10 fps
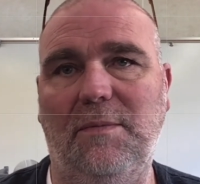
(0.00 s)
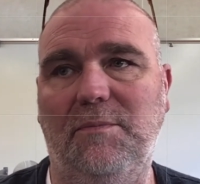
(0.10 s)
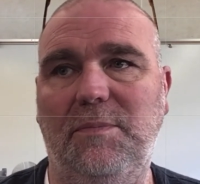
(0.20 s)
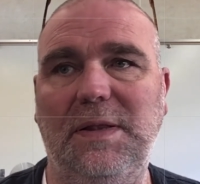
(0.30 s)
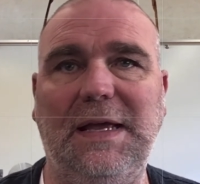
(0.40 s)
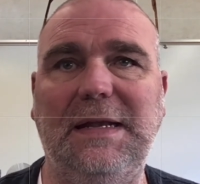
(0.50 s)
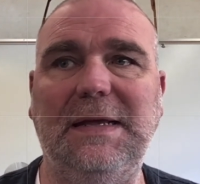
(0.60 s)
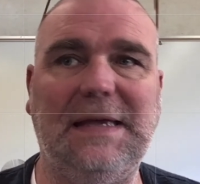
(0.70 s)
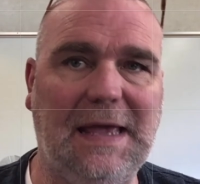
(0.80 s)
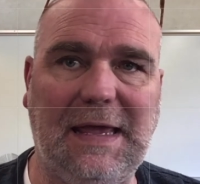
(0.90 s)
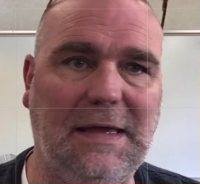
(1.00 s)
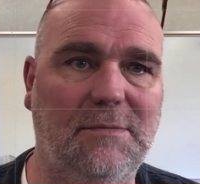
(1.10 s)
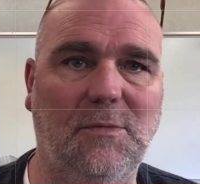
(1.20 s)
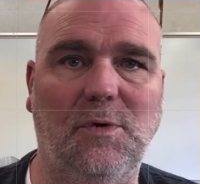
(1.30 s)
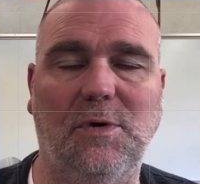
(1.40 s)
playing a game
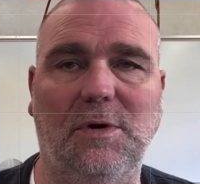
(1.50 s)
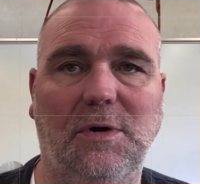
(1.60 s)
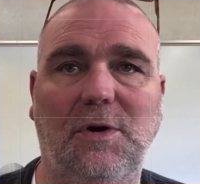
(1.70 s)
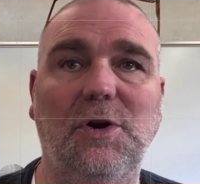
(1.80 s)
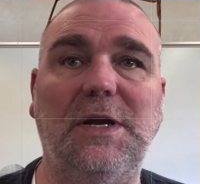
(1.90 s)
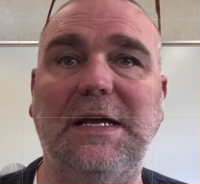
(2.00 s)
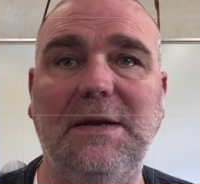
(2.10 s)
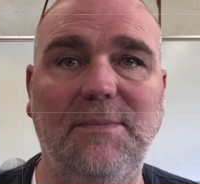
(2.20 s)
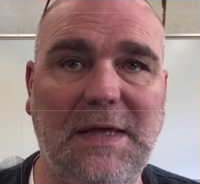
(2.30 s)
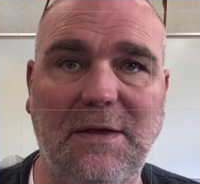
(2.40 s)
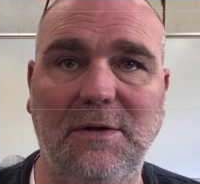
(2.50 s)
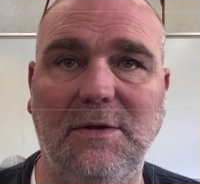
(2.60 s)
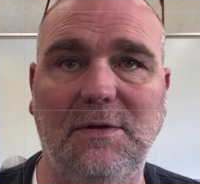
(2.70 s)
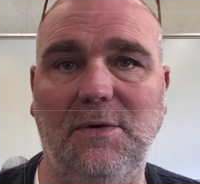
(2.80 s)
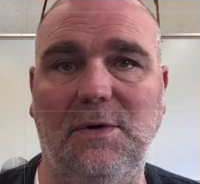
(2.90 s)
or cooking a meal
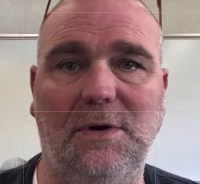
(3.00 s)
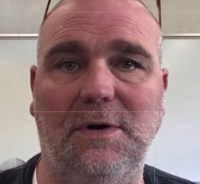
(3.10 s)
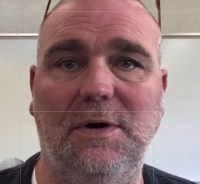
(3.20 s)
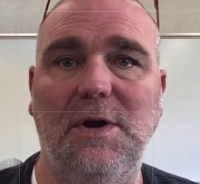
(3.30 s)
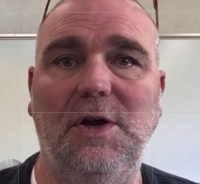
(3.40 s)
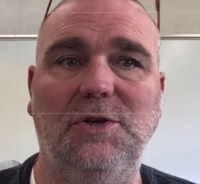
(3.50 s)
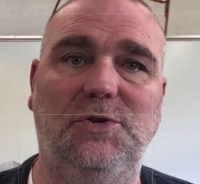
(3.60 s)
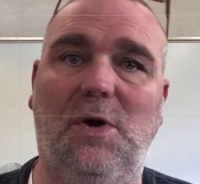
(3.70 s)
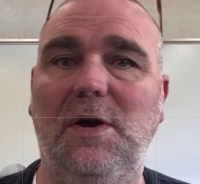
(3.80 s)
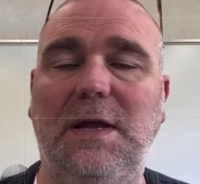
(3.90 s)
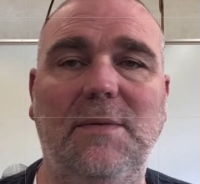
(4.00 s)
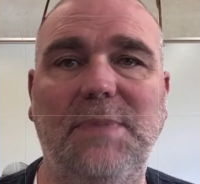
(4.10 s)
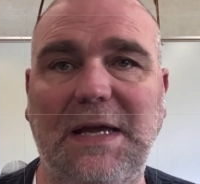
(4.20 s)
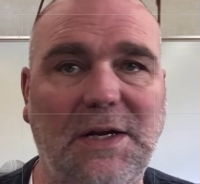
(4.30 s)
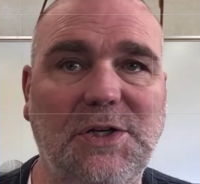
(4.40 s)
or drawing a
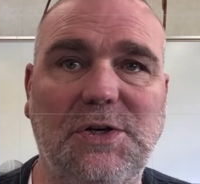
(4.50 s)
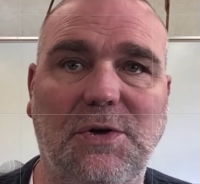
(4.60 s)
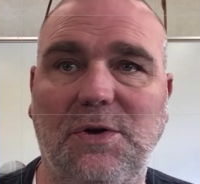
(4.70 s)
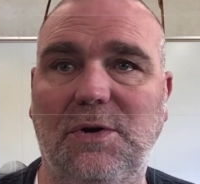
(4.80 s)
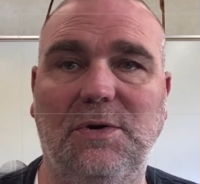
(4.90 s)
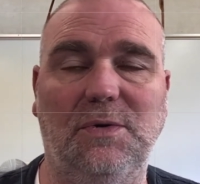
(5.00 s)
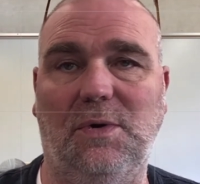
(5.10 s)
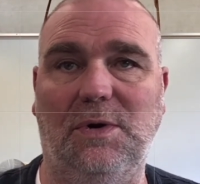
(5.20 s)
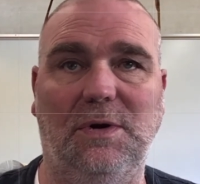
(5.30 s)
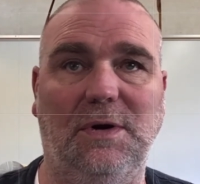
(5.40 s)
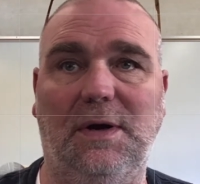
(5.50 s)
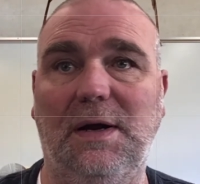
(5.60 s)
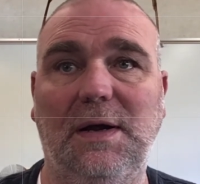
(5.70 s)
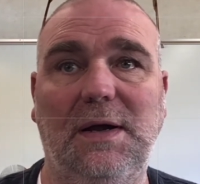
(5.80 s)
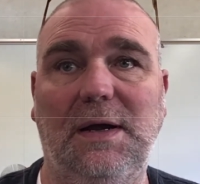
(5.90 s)
picture or
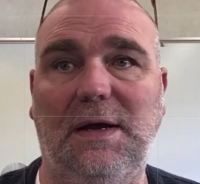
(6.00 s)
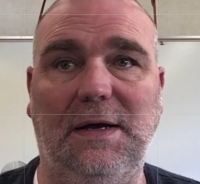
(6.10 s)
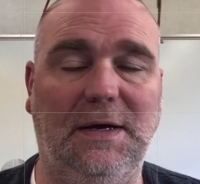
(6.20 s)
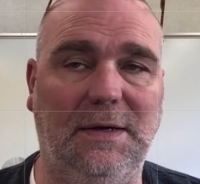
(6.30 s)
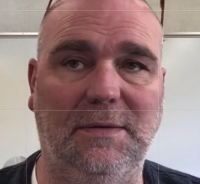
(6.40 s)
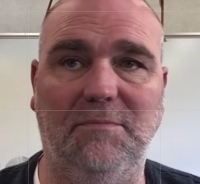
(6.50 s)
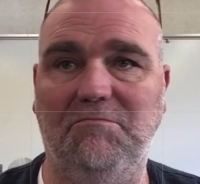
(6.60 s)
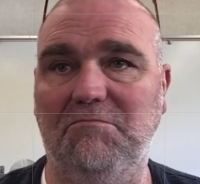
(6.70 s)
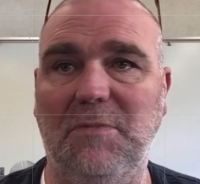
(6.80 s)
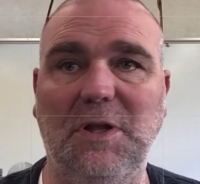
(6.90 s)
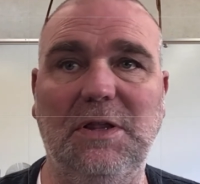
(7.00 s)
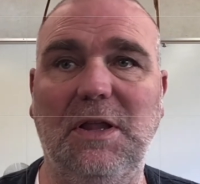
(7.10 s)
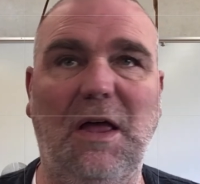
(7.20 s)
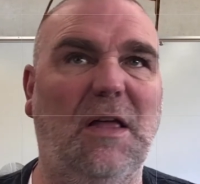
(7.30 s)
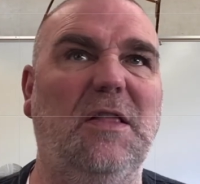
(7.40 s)

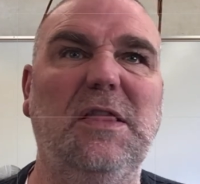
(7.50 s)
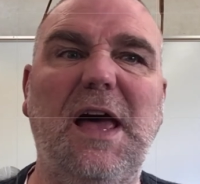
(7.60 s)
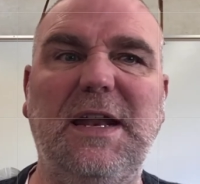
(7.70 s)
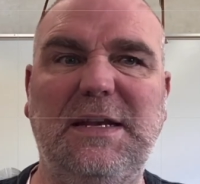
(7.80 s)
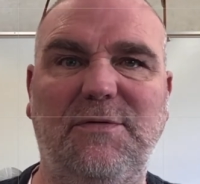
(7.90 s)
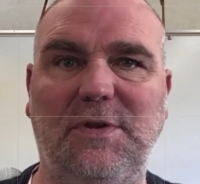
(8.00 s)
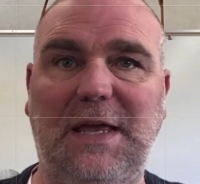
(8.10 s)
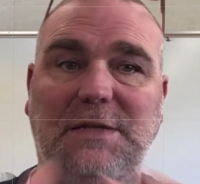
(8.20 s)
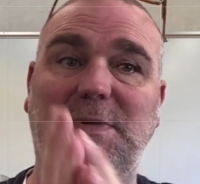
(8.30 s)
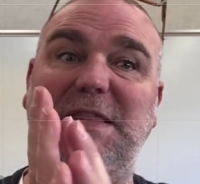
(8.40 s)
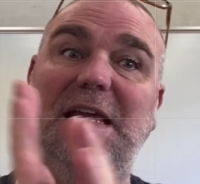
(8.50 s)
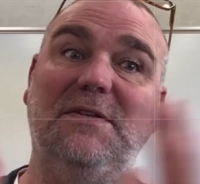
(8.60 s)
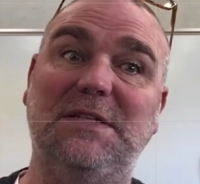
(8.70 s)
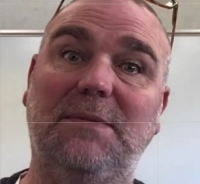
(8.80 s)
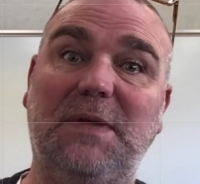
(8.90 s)
a lot of different things. But think of
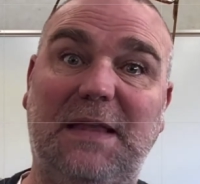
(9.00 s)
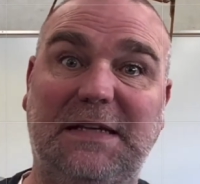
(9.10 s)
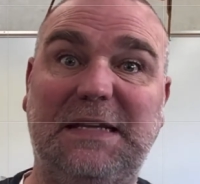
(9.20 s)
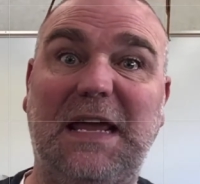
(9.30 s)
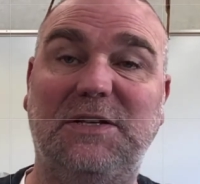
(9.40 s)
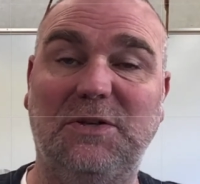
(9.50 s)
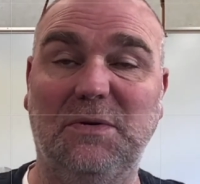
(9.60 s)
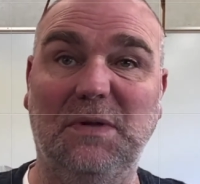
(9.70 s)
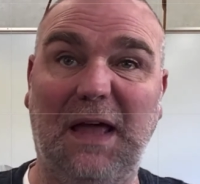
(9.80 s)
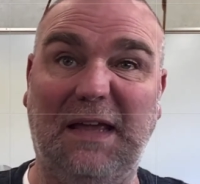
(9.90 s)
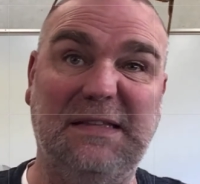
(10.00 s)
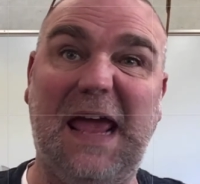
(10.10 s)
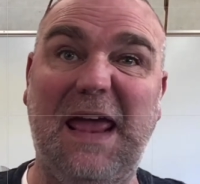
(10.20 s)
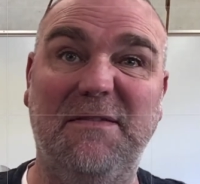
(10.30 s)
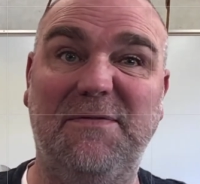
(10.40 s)
something that takes you like
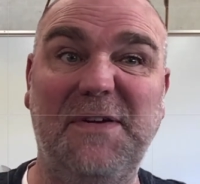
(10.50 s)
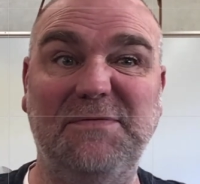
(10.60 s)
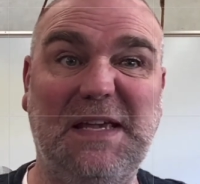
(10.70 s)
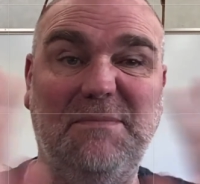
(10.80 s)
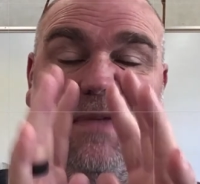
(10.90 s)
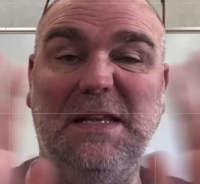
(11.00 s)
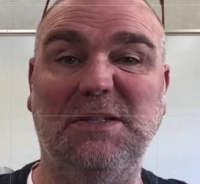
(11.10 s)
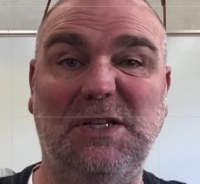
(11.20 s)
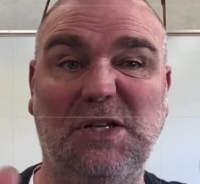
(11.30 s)
10, 15 minutes to do.